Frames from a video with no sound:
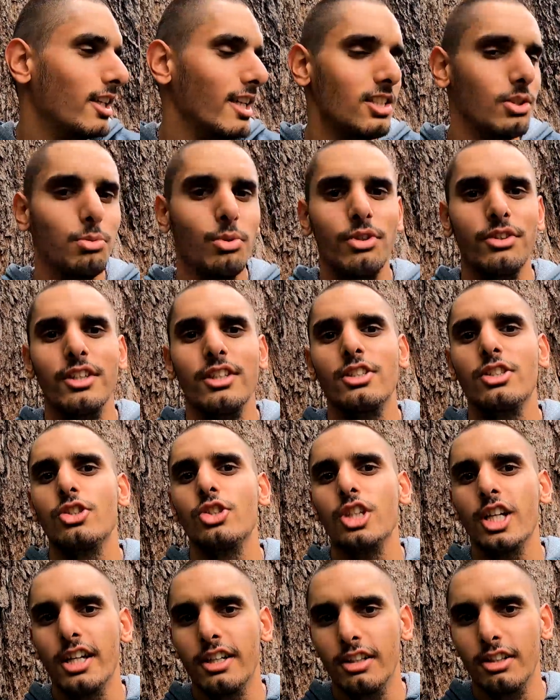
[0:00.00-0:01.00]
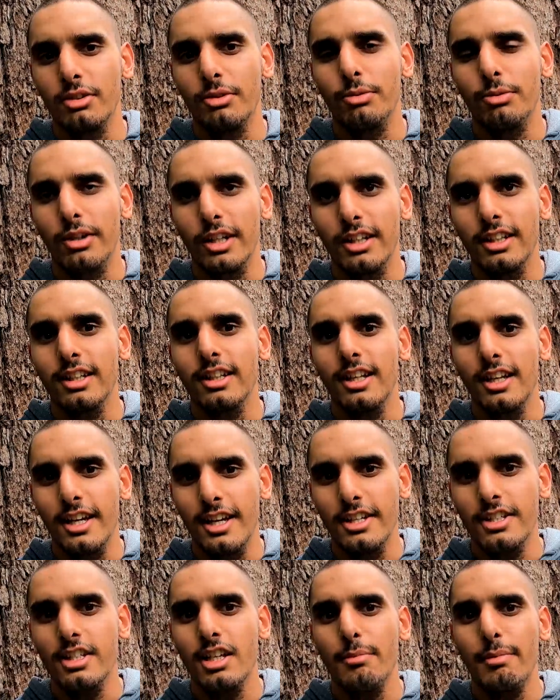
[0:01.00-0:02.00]
That's what this channel really
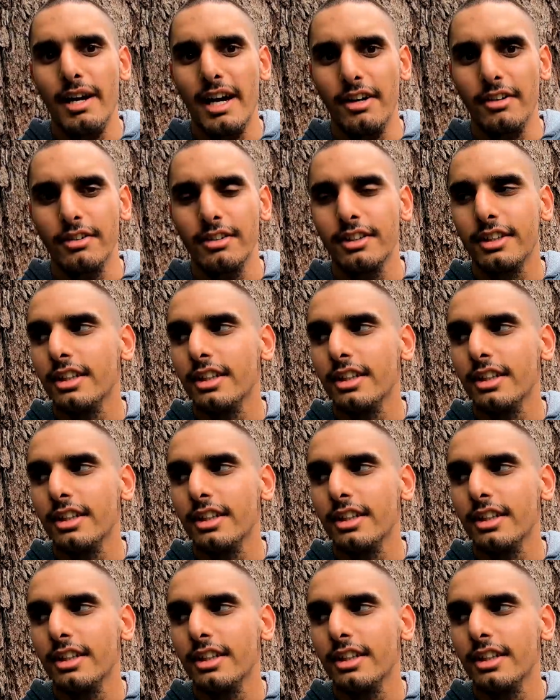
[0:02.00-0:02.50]
is about.